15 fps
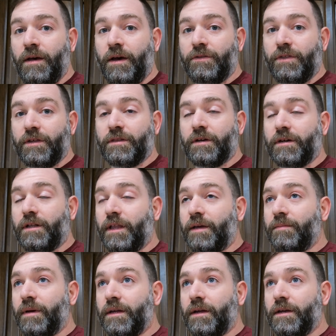I think the clay
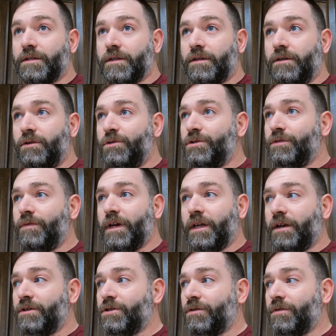mitt has a huge
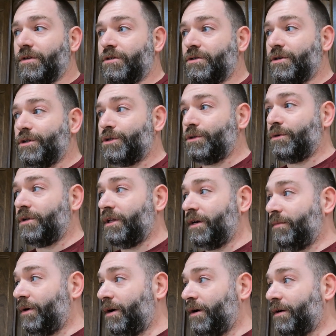advantage over the traditional clay
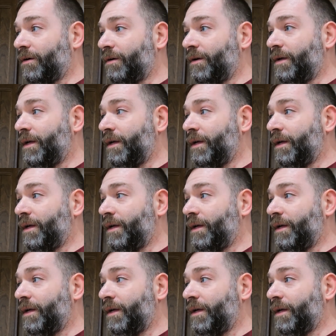bar.